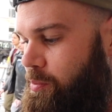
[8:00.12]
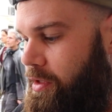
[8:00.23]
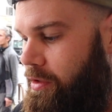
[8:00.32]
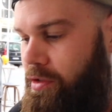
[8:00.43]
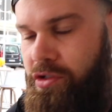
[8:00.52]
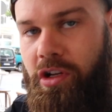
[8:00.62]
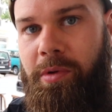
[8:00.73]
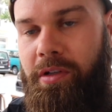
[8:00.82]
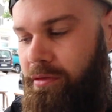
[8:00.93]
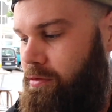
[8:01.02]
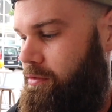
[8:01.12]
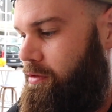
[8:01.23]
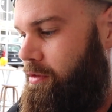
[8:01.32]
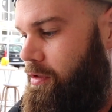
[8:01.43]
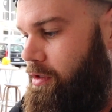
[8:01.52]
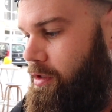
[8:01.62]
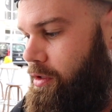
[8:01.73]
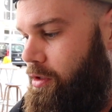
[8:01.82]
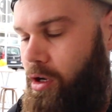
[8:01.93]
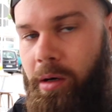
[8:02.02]
but they're in German.
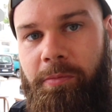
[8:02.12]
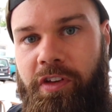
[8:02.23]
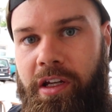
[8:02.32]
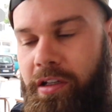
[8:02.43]
Hopfig.